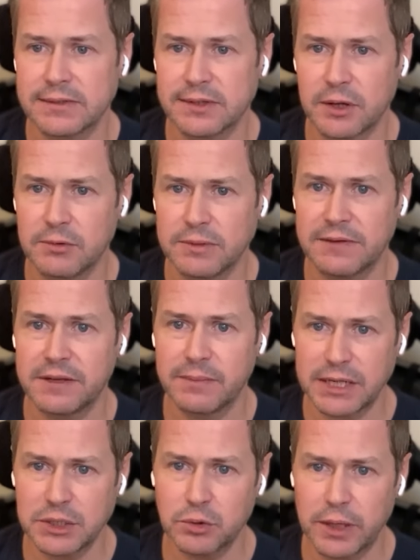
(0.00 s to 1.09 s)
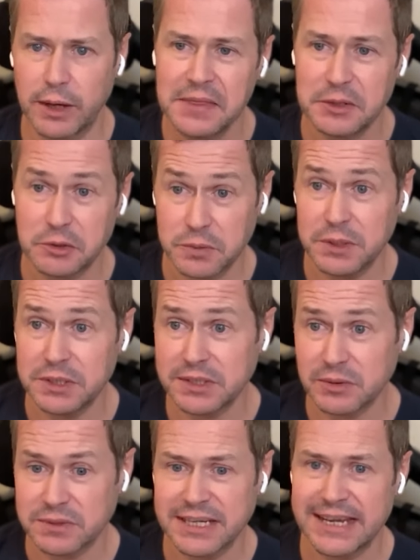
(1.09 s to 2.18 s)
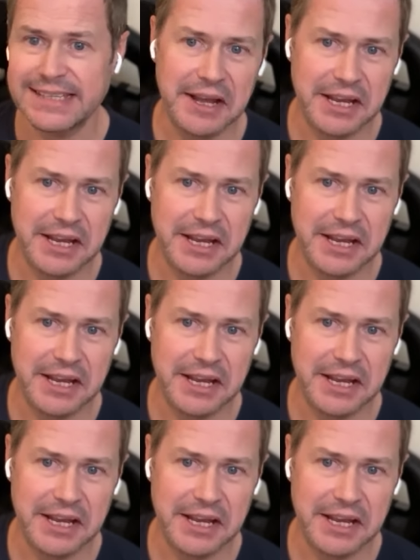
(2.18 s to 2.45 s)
So definitely make sure that your contributions are up to date,